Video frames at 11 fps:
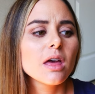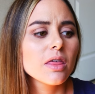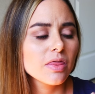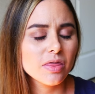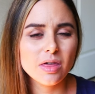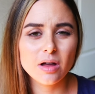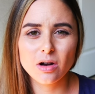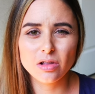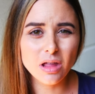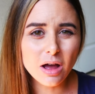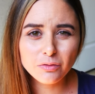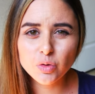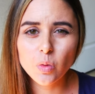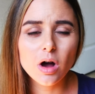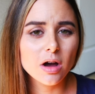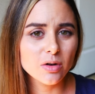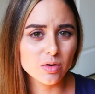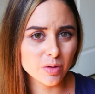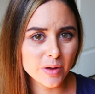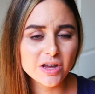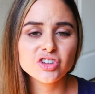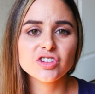their loved one or the
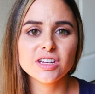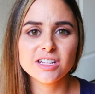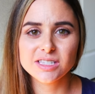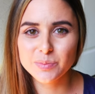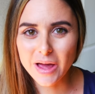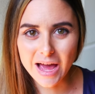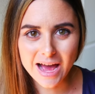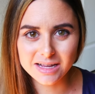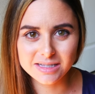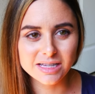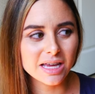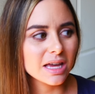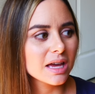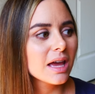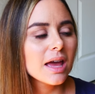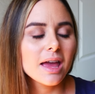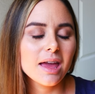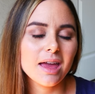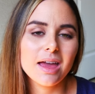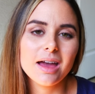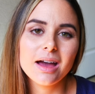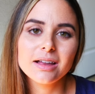patient is passing.
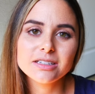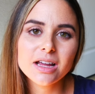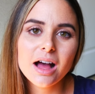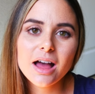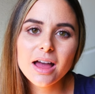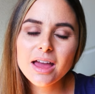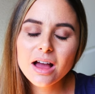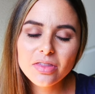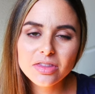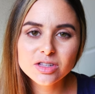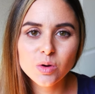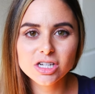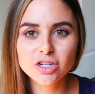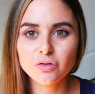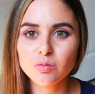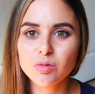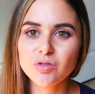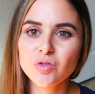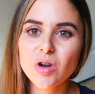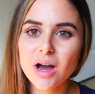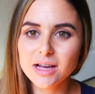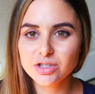And I got this question from one of
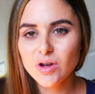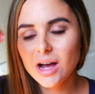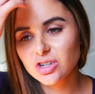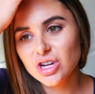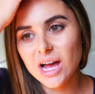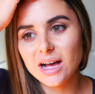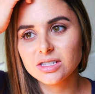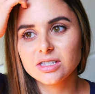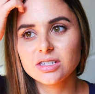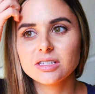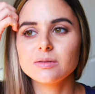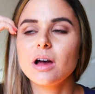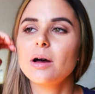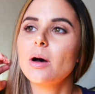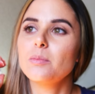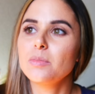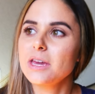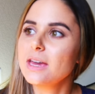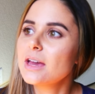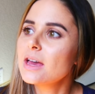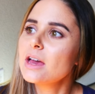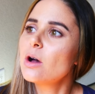you guys. You actually asked um,
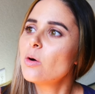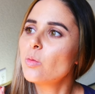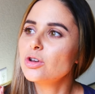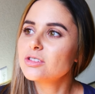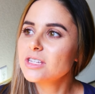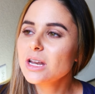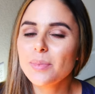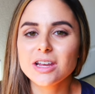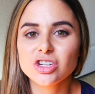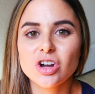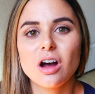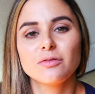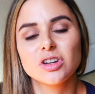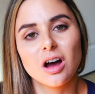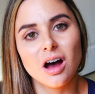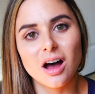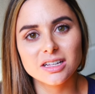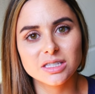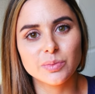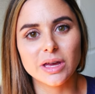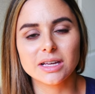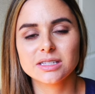me, when you send a patient off to
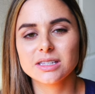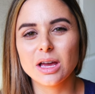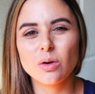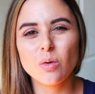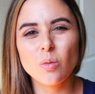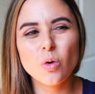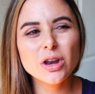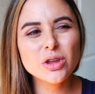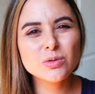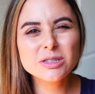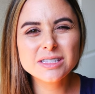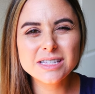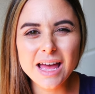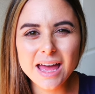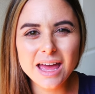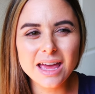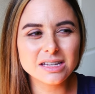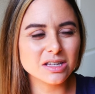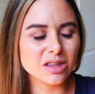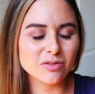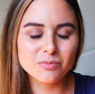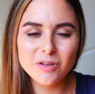hospice, like what do you say
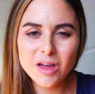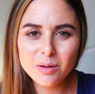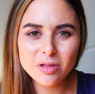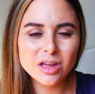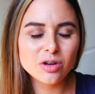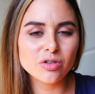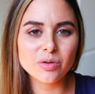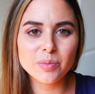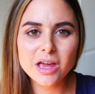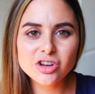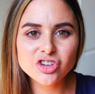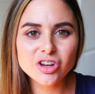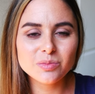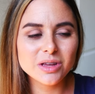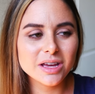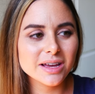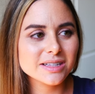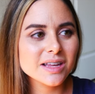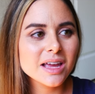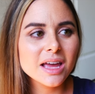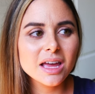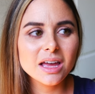to the family or the patient? Because
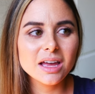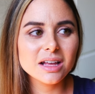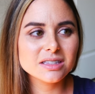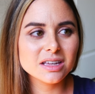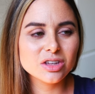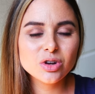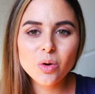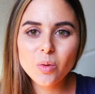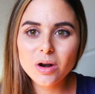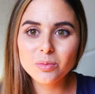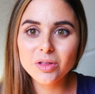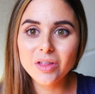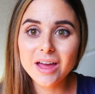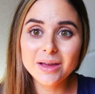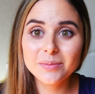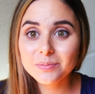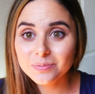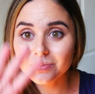it's like you don't want to be like,